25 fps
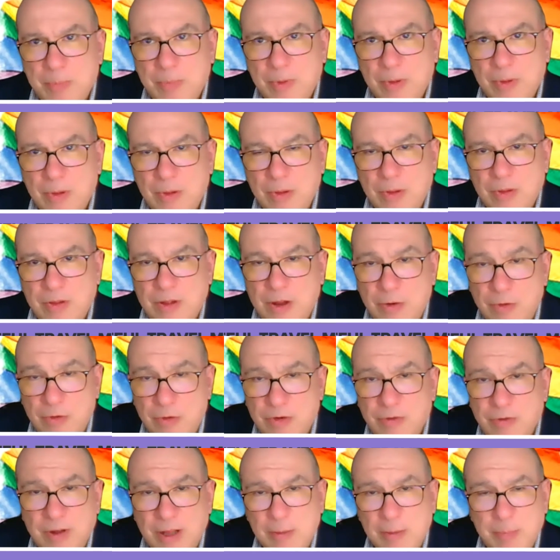They're
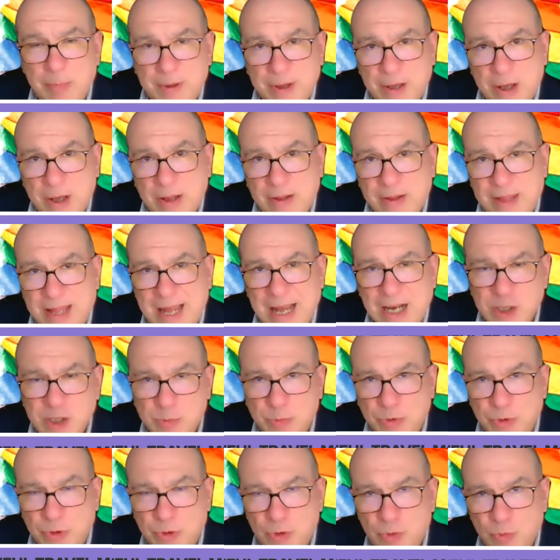developing a
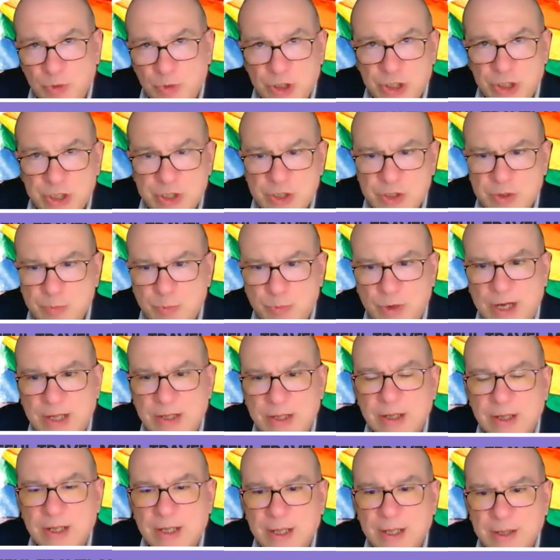dashboard, which is
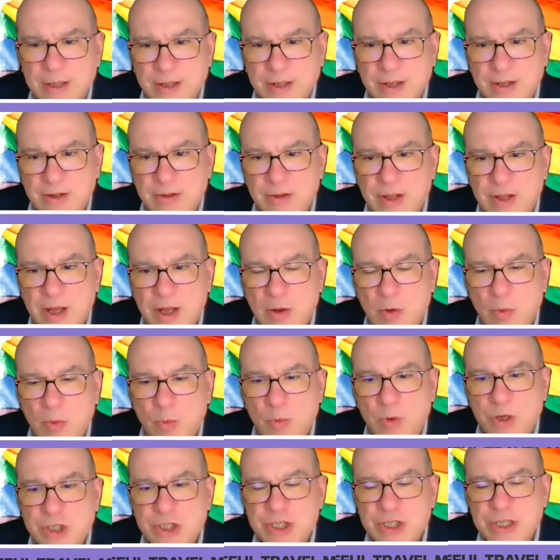practically done now,
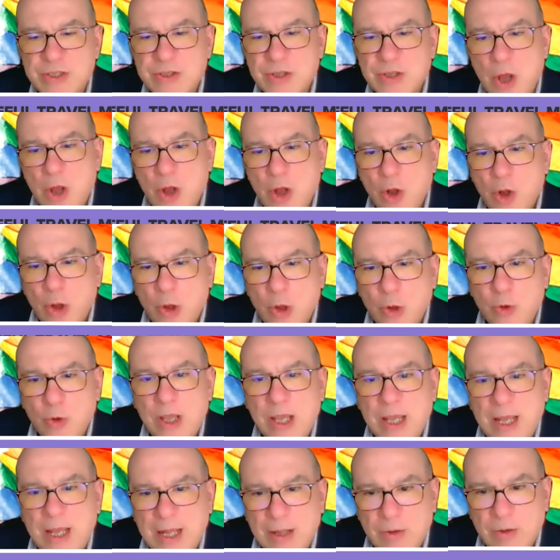which is
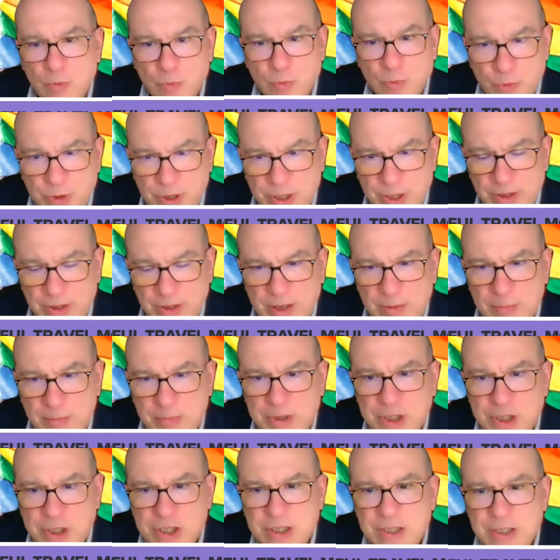looking at real
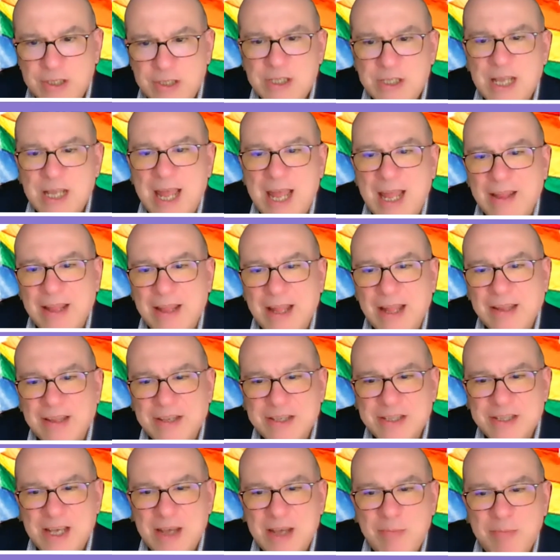emissions, and at the
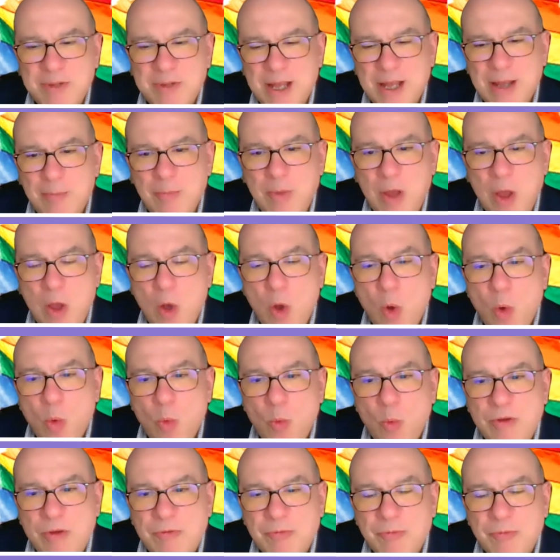same time,
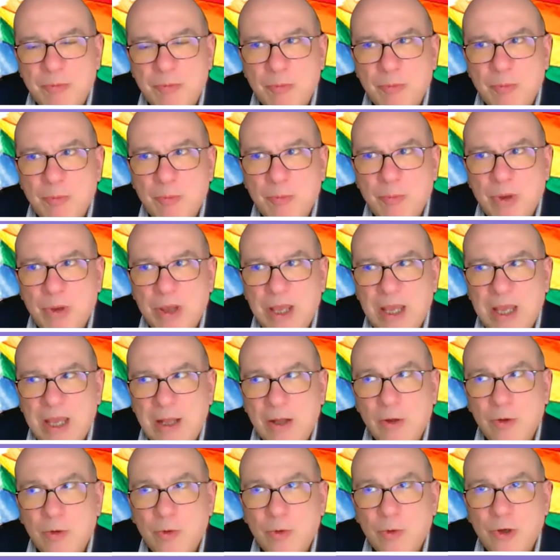we've
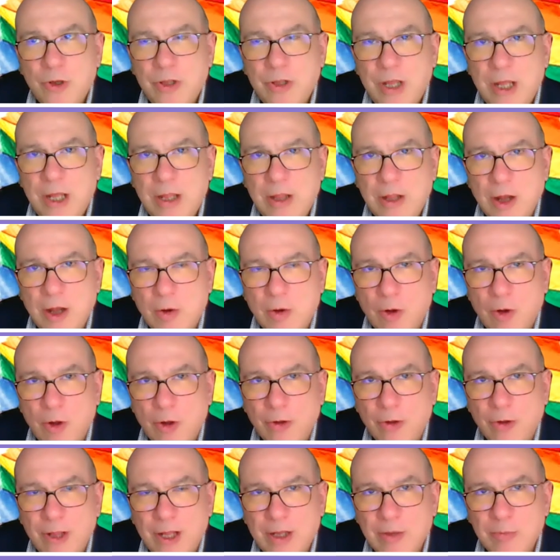included in our
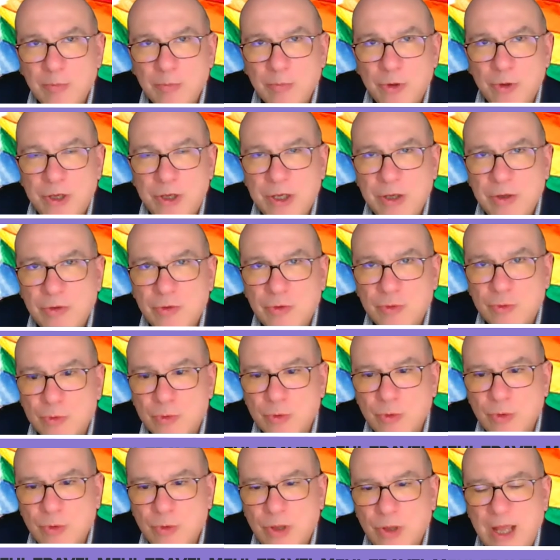online booking
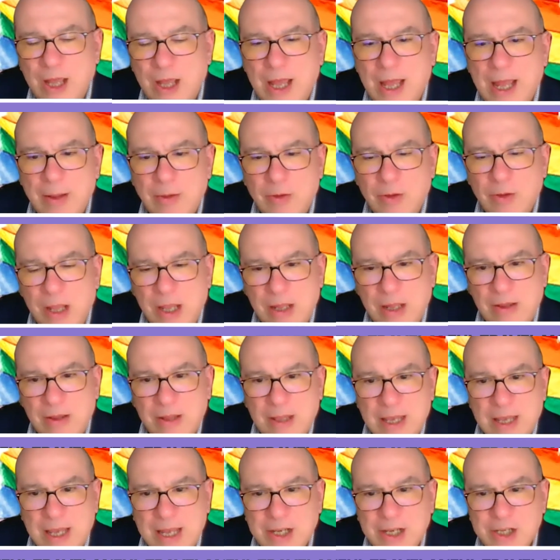tool and in
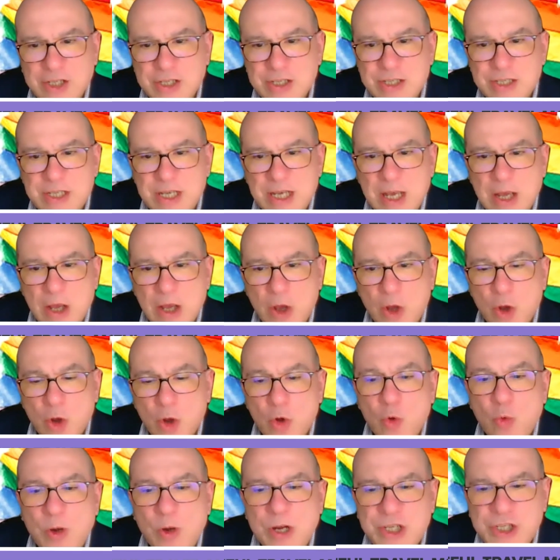the agency
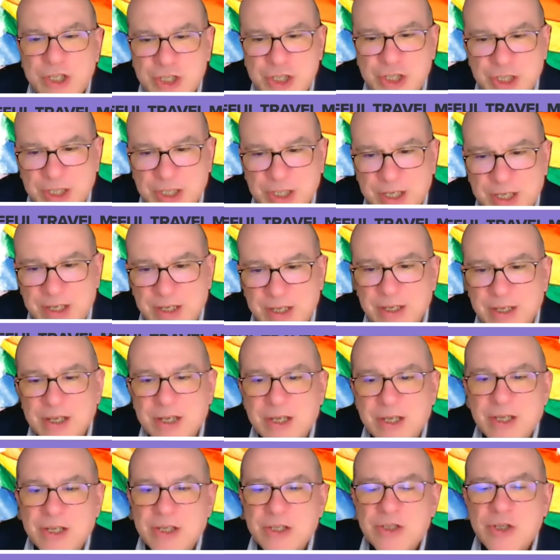questioning.
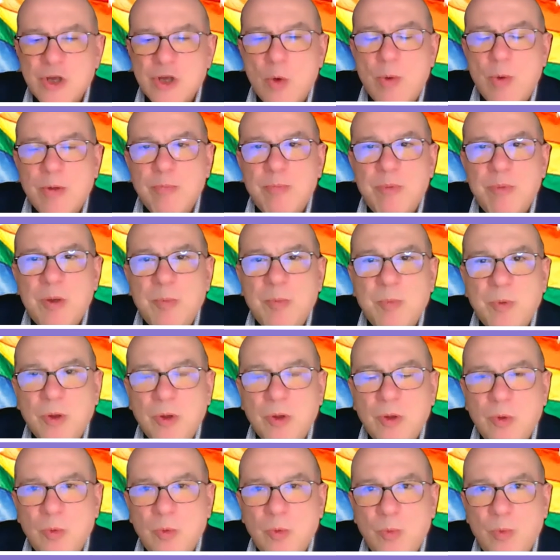So when
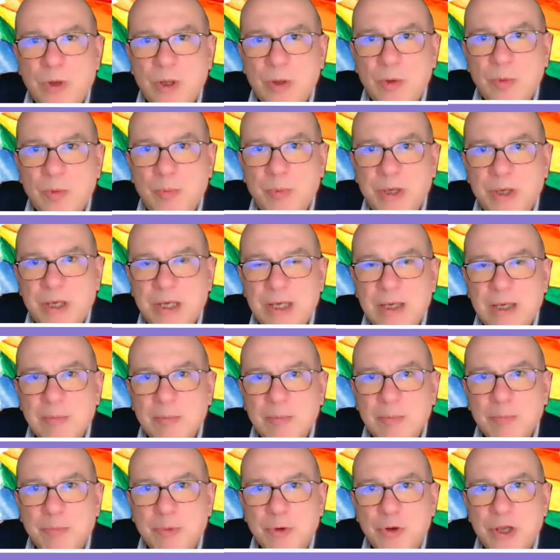people will be
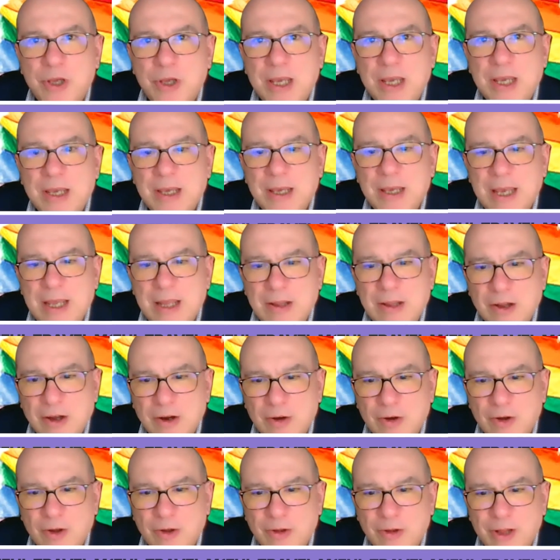booking in
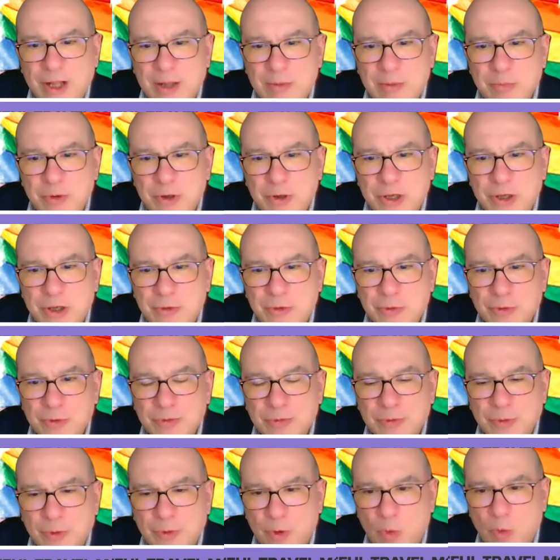our online booking tool
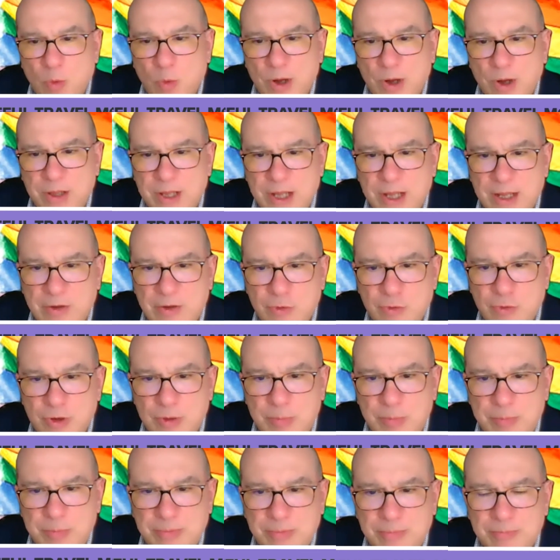for a one-day
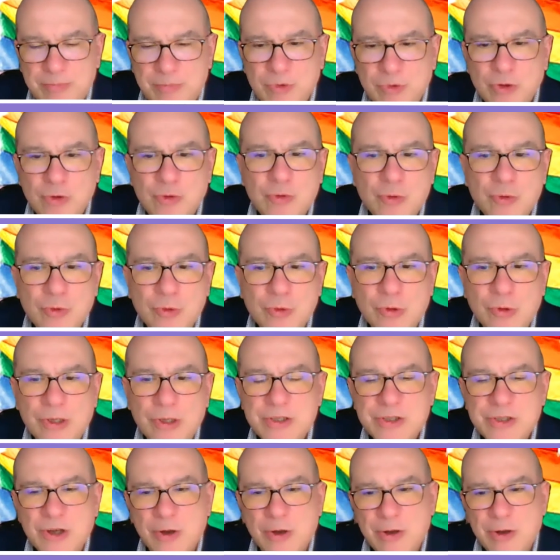trip, the tool
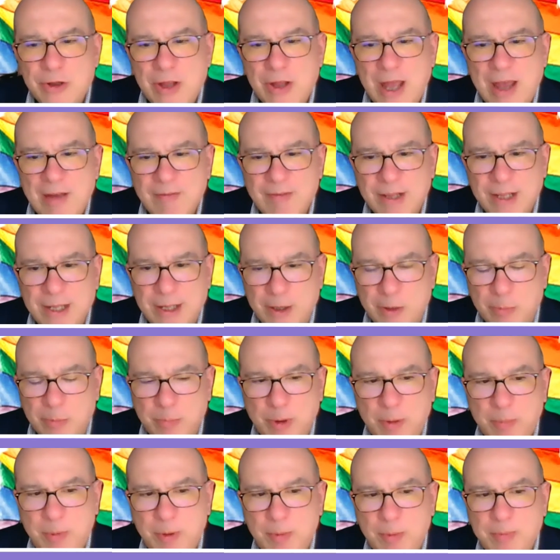is going to have a little
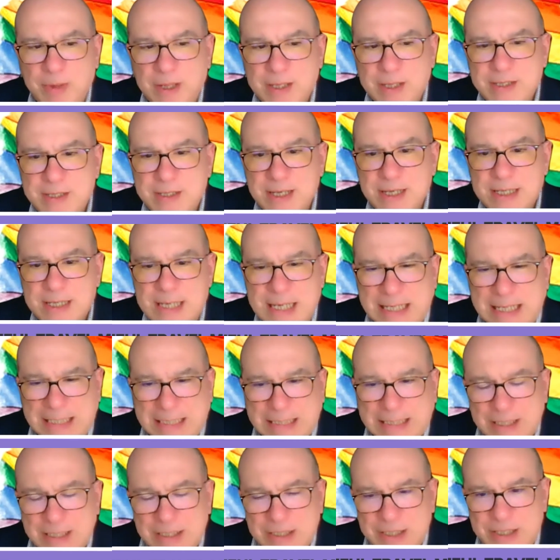pop-up that says,
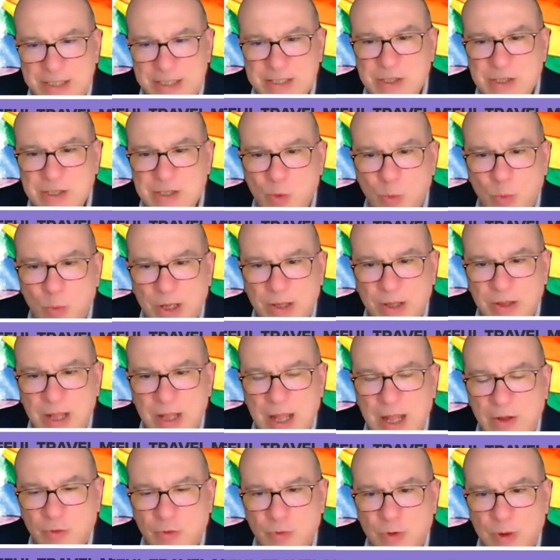this is a
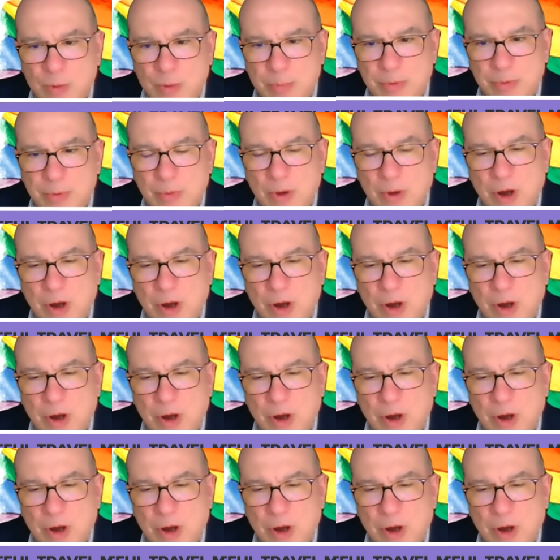one-day trip.